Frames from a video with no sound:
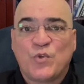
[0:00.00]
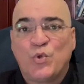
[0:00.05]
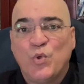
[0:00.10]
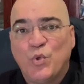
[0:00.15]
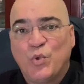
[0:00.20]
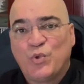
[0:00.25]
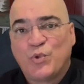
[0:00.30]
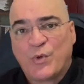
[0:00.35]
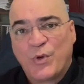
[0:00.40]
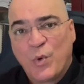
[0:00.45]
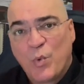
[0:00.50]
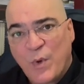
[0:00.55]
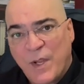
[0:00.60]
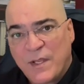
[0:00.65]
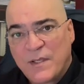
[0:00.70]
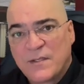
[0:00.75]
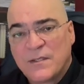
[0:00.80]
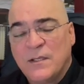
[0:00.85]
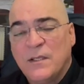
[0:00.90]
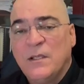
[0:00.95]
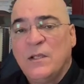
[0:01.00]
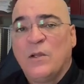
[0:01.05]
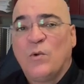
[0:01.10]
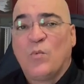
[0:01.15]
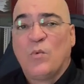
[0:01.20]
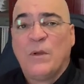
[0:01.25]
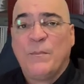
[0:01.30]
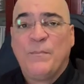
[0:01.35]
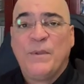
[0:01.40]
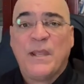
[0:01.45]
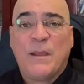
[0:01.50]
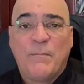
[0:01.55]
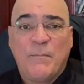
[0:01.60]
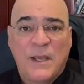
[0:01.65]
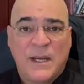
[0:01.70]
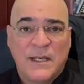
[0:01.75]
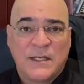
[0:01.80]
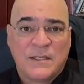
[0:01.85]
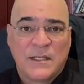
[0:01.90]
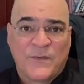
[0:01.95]
2-3 weeks will be a
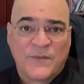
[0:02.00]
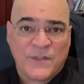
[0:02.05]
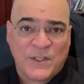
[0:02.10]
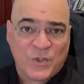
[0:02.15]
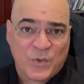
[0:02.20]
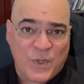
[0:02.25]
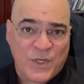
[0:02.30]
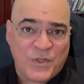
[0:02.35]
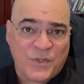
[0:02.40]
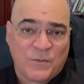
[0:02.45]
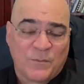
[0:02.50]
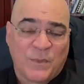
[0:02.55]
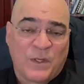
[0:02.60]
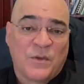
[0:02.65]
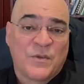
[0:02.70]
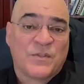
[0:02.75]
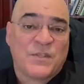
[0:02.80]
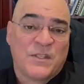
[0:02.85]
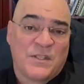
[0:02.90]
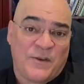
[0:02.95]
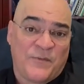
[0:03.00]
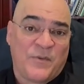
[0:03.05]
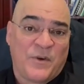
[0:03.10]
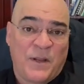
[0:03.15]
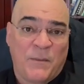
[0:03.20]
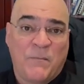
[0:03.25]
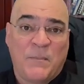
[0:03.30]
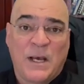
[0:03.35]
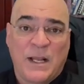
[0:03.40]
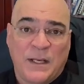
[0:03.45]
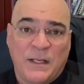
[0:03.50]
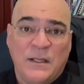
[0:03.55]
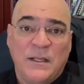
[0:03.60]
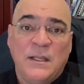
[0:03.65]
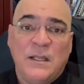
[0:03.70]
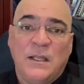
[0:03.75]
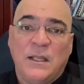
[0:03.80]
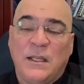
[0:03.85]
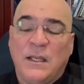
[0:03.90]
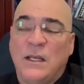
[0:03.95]
very tough situation because it's a foreign body
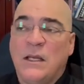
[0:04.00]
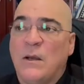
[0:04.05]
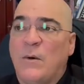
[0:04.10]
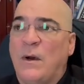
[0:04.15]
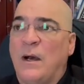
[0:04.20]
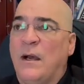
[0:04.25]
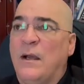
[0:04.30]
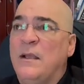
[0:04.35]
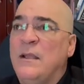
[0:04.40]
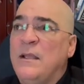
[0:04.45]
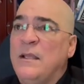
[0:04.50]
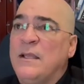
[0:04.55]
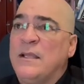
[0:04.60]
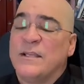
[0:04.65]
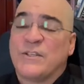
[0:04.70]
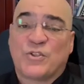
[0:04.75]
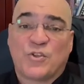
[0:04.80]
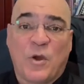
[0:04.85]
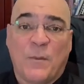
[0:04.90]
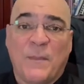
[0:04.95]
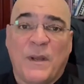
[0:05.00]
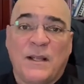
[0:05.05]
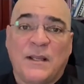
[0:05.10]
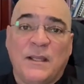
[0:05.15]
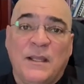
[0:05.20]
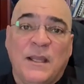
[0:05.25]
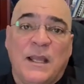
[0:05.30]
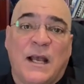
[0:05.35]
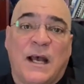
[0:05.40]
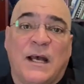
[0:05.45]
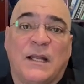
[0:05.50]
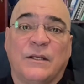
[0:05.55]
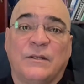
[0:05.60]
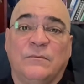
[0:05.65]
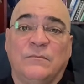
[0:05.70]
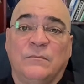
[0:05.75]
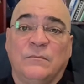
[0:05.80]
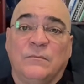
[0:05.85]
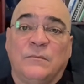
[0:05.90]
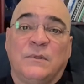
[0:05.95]
in our stomach and
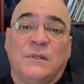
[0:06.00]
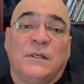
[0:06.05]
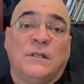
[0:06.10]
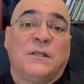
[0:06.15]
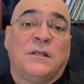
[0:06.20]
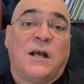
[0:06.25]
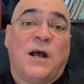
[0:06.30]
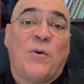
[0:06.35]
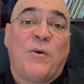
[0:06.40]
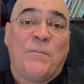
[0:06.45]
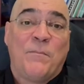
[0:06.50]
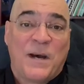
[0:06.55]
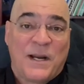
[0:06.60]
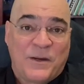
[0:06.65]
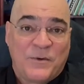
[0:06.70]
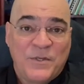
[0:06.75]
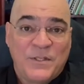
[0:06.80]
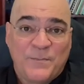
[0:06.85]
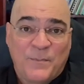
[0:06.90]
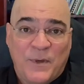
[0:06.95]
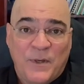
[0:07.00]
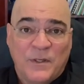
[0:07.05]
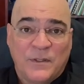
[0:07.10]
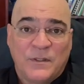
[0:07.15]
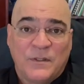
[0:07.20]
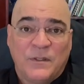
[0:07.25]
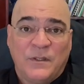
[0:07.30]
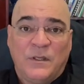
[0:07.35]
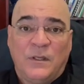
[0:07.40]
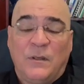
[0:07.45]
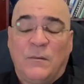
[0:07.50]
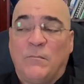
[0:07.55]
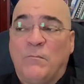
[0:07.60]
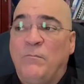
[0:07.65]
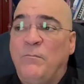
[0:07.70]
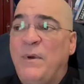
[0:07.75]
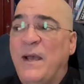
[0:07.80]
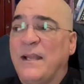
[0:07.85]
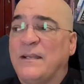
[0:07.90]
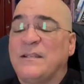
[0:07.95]
our body responds.
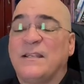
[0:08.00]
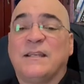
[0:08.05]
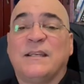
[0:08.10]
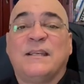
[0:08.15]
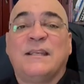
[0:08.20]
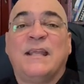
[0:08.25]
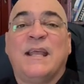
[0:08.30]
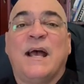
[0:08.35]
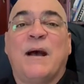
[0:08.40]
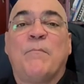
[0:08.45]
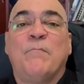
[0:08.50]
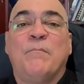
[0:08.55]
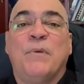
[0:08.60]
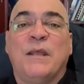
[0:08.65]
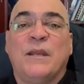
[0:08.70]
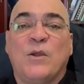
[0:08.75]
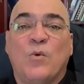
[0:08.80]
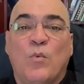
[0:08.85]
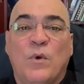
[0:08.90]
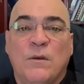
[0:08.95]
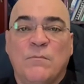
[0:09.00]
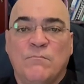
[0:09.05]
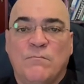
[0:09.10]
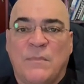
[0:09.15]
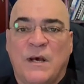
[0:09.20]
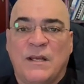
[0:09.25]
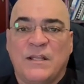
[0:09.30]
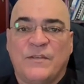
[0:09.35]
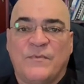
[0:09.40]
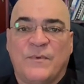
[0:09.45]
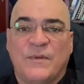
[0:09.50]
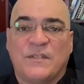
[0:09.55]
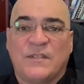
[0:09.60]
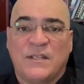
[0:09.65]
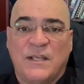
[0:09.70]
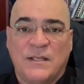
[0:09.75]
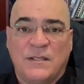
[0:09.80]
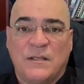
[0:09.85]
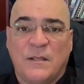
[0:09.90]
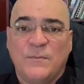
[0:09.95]
But they are very well manageable
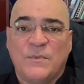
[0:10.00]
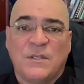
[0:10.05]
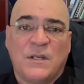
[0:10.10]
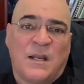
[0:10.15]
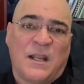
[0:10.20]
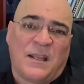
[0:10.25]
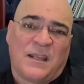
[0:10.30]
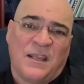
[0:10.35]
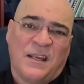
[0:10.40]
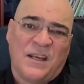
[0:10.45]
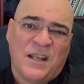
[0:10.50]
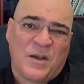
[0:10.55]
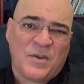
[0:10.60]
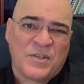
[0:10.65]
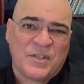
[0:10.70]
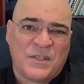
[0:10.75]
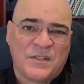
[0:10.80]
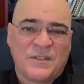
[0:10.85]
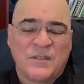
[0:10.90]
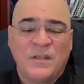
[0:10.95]
symptoms like nausea,